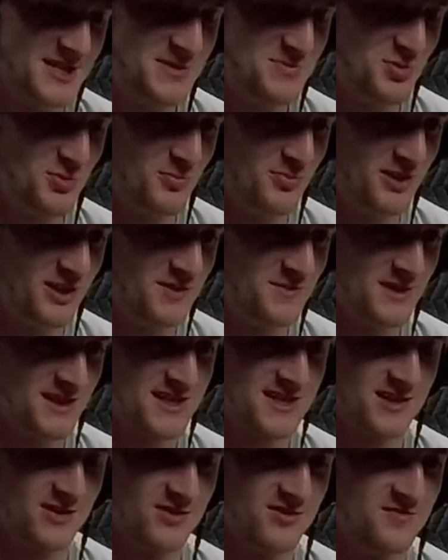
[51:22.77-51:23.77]
keep repeating
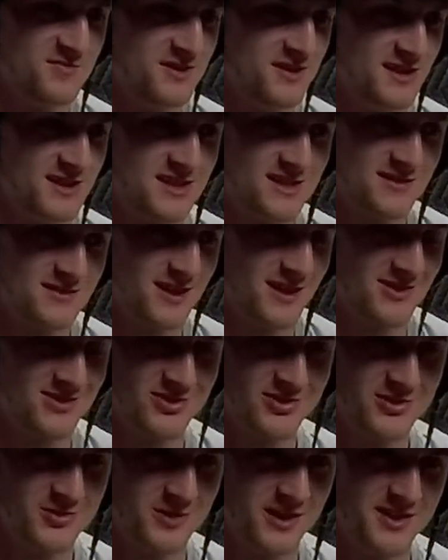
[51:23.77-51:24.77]
myself, but it's like
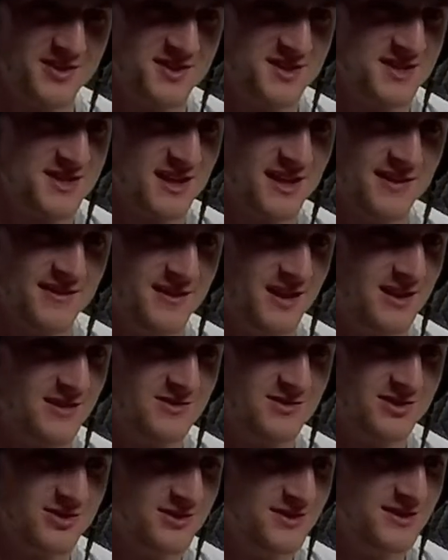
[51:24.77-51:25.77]
literally what I just said. Like,
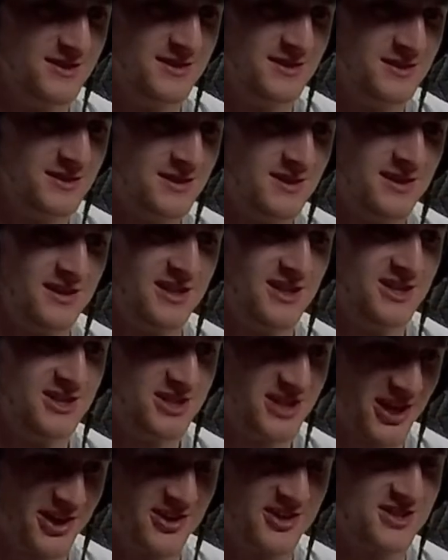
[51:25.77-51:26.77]
literally
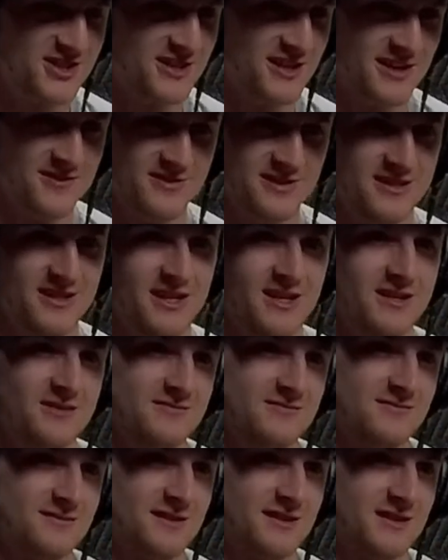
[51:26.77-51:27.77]
cherishing every day.
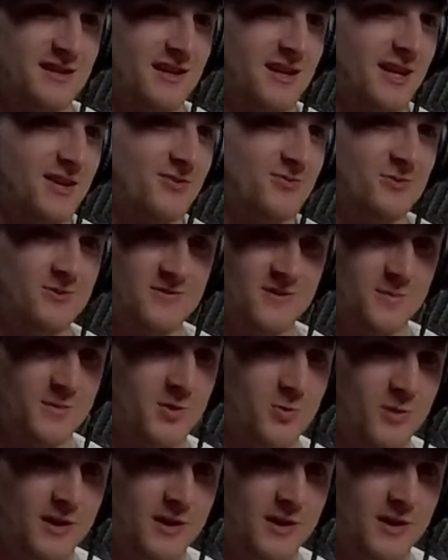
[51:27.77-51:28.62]
'Cause, like, I don't know if I'm gonna.